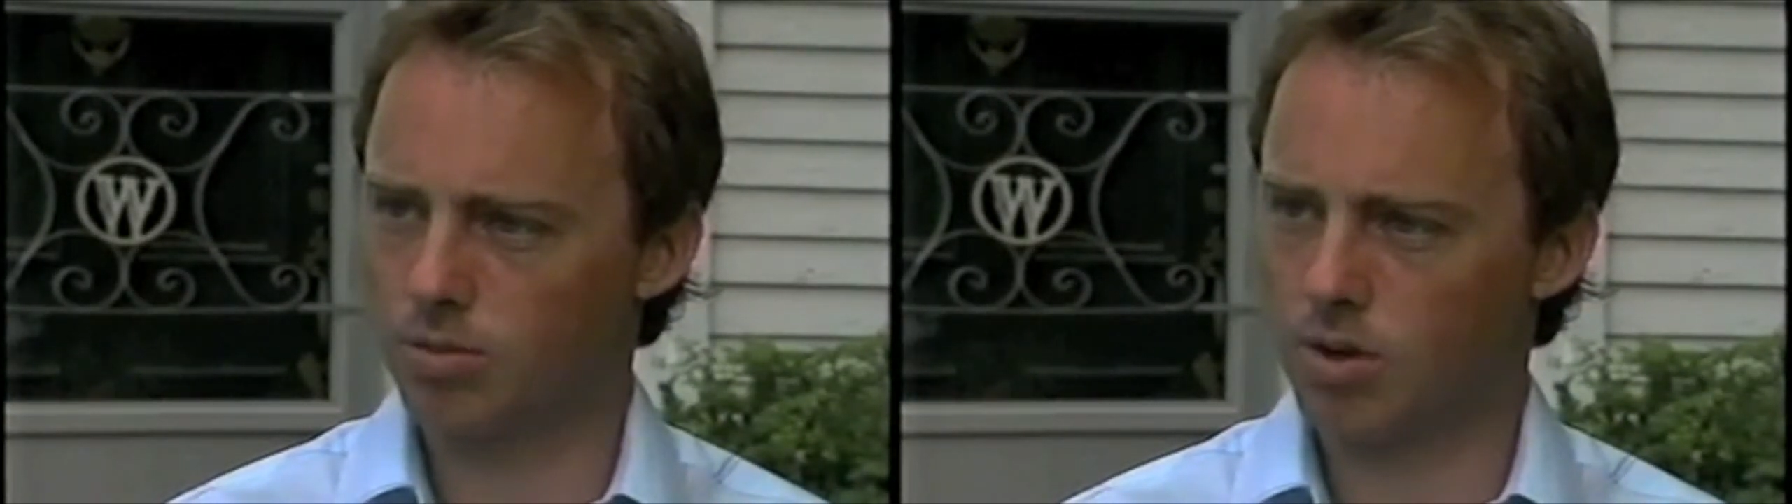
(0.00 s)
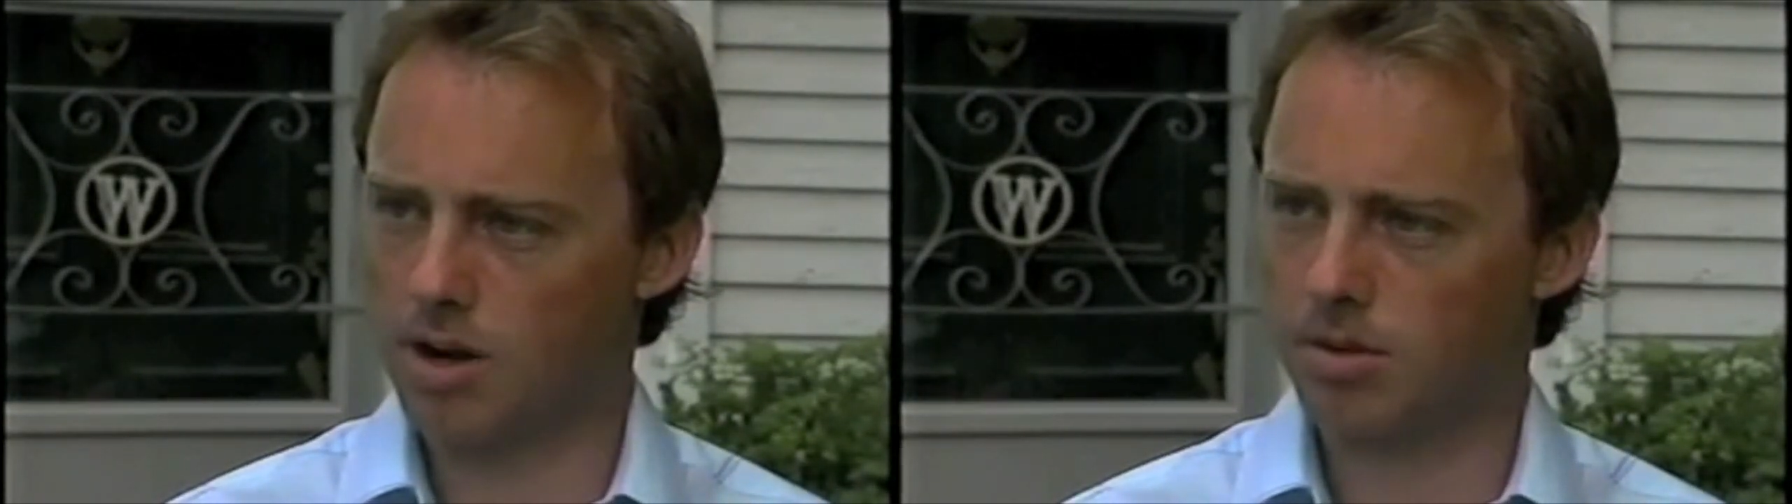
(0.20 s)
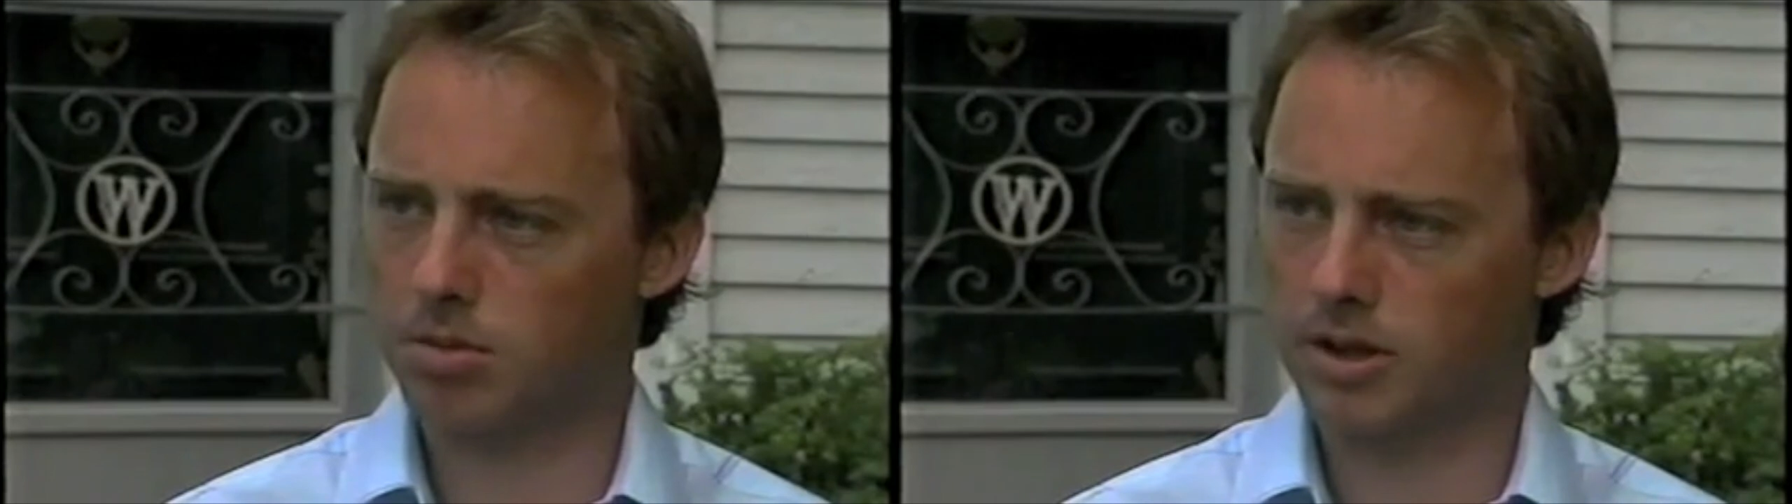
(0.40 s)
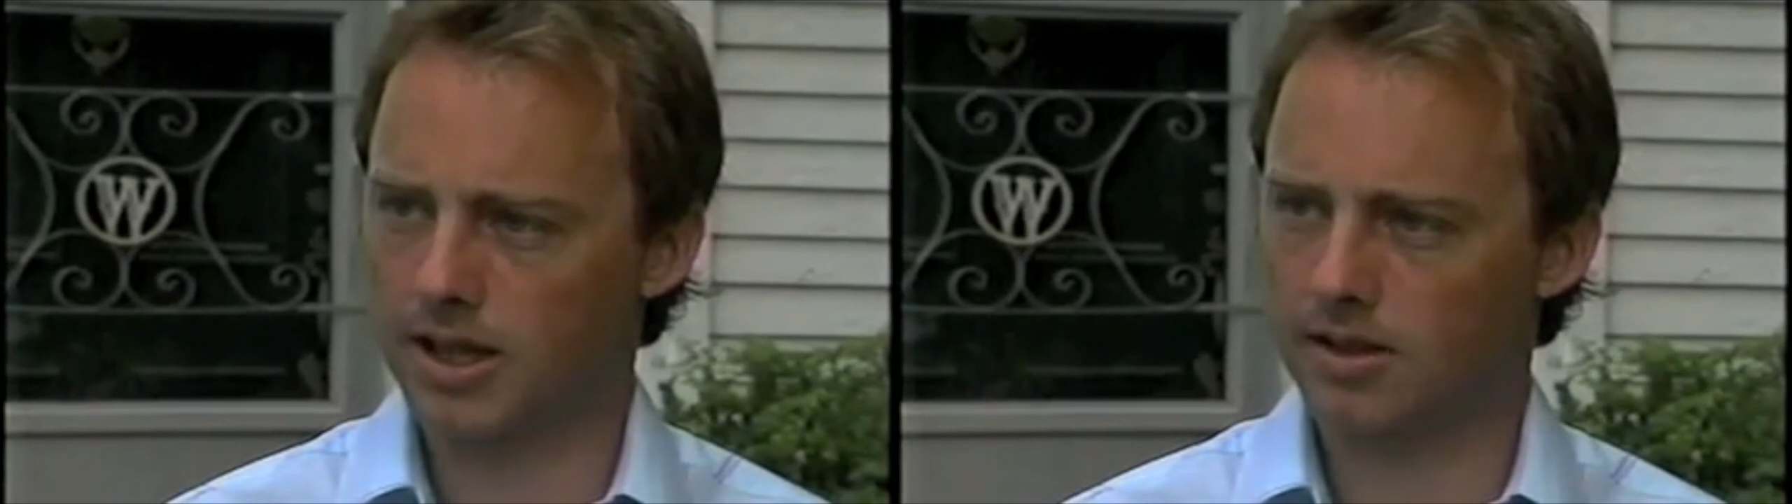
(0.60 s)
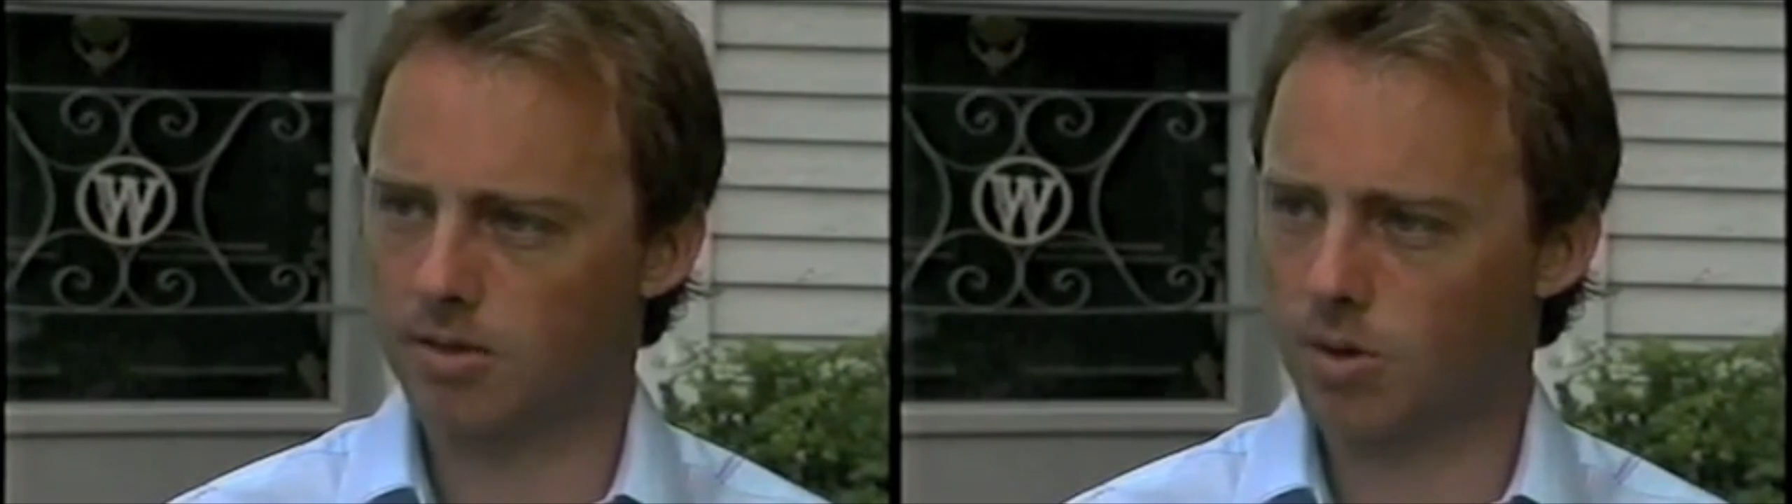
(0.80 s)
would
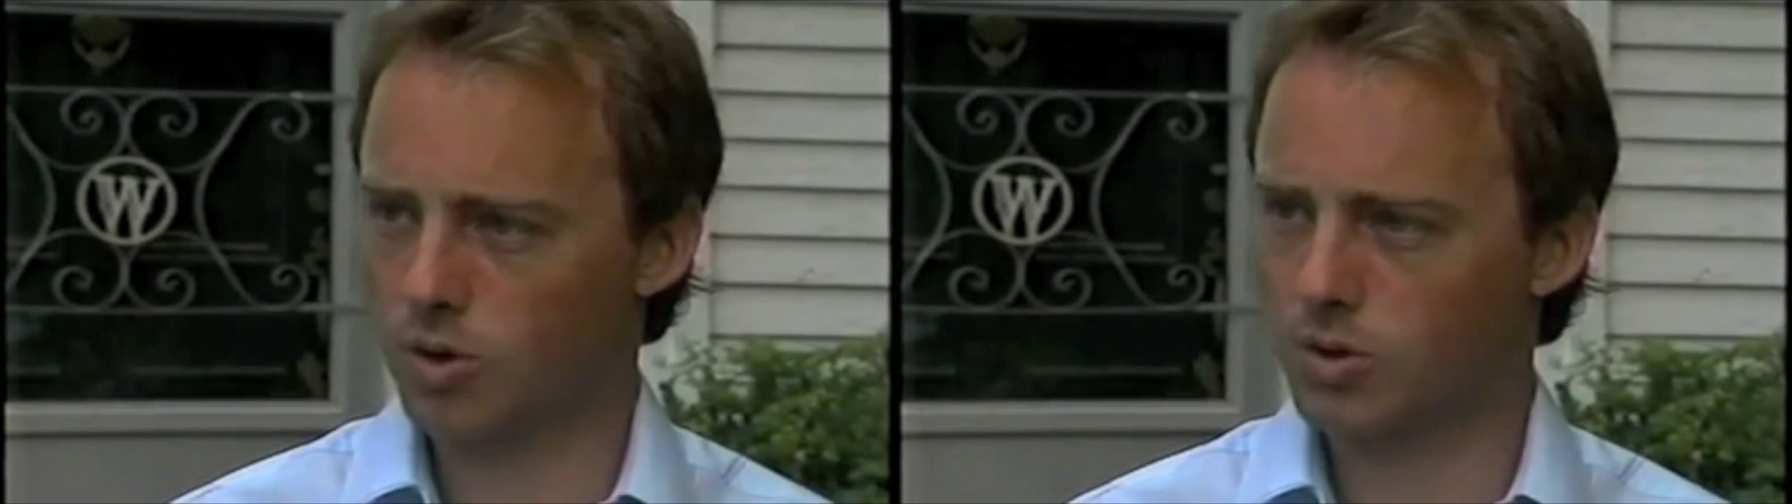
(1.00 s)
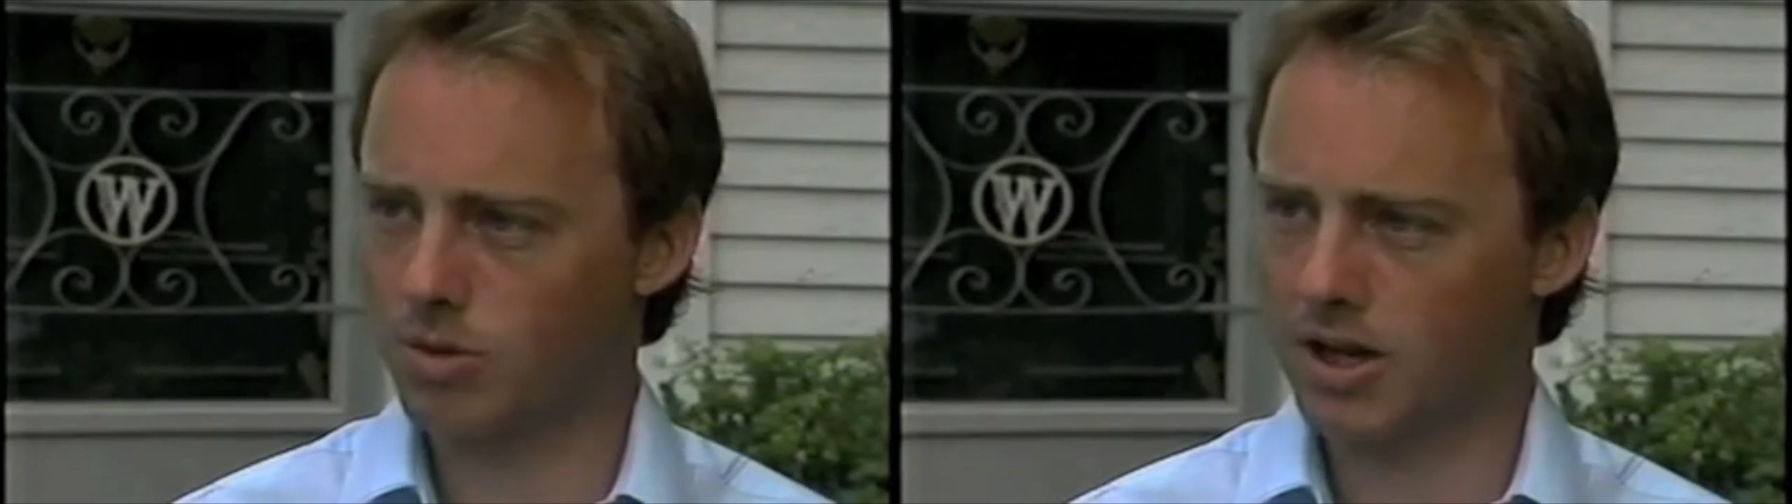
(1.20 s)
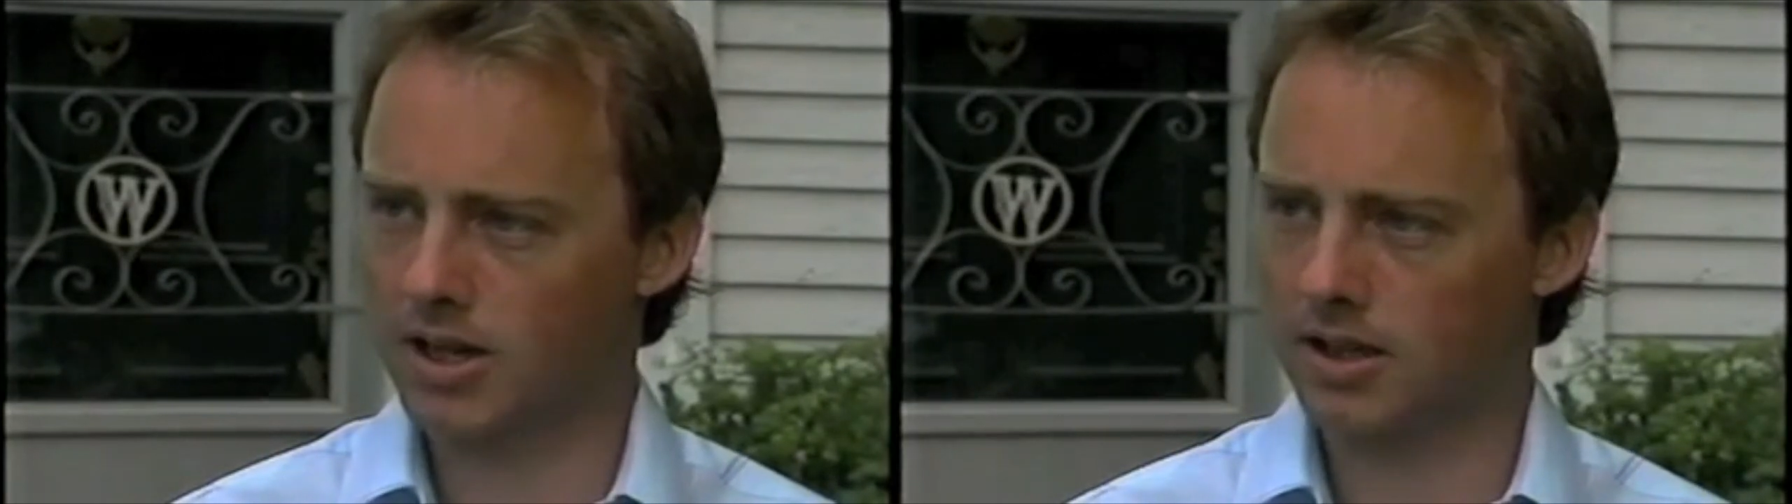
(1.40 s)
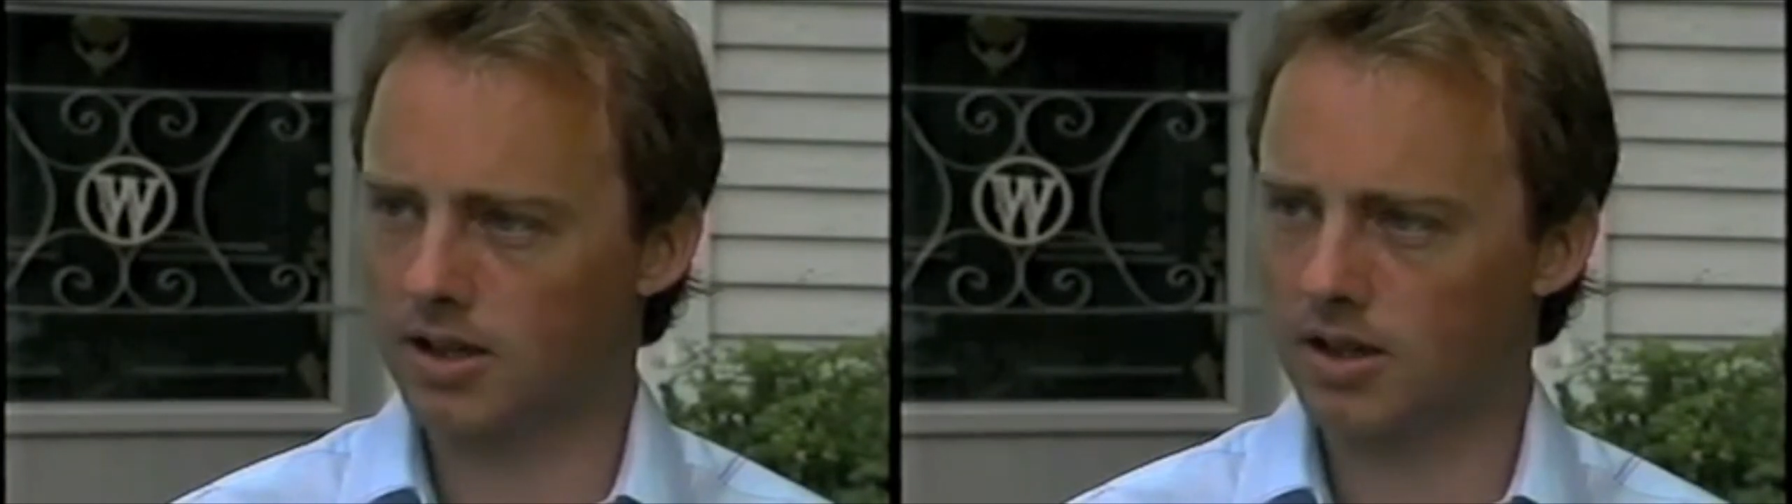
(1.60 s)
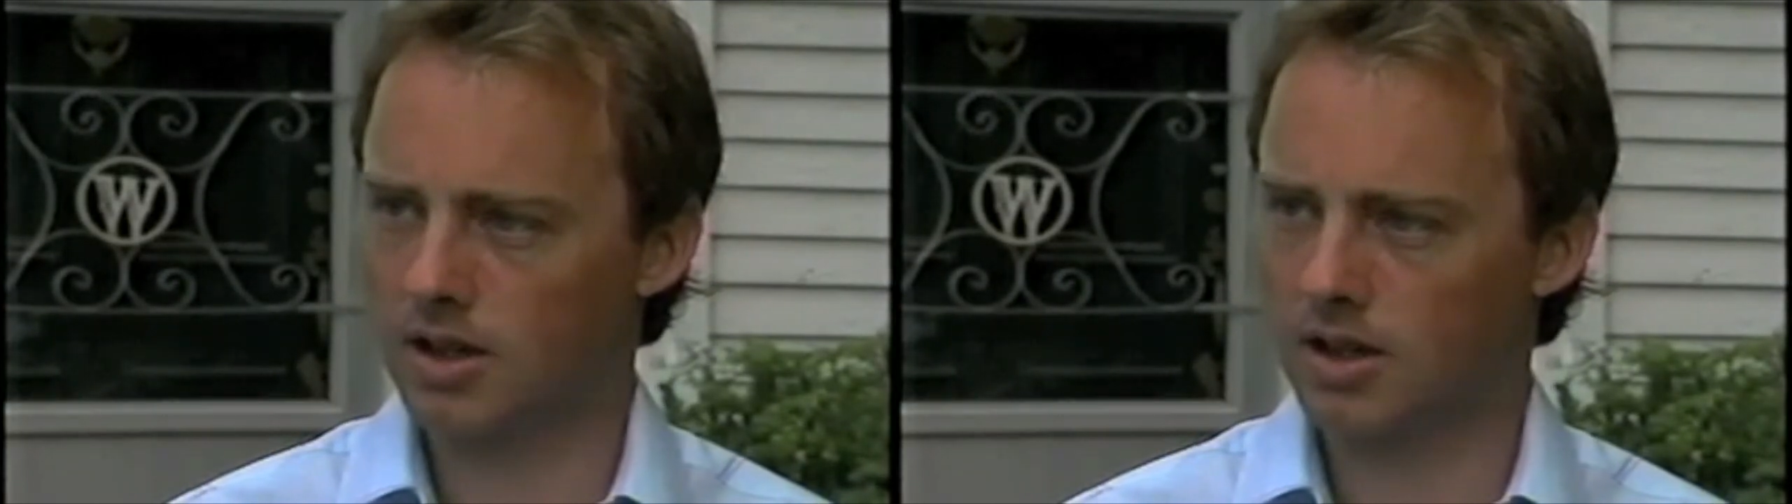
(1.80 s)
probably get the most money